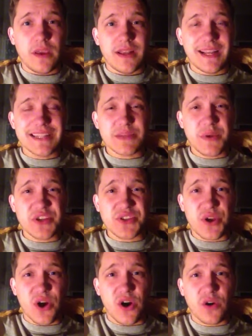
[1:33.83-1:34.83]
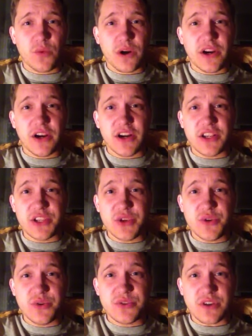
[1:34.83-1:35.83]
Not to mention, the hardware you're going to
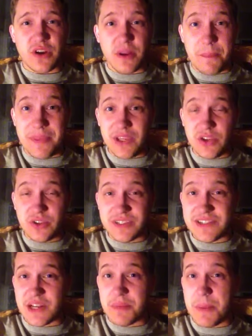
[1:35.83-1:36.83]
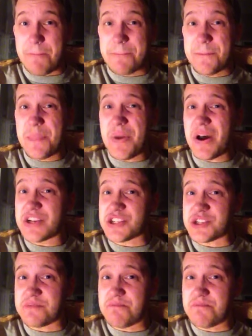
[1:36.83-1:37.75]
use on a build is going to be much,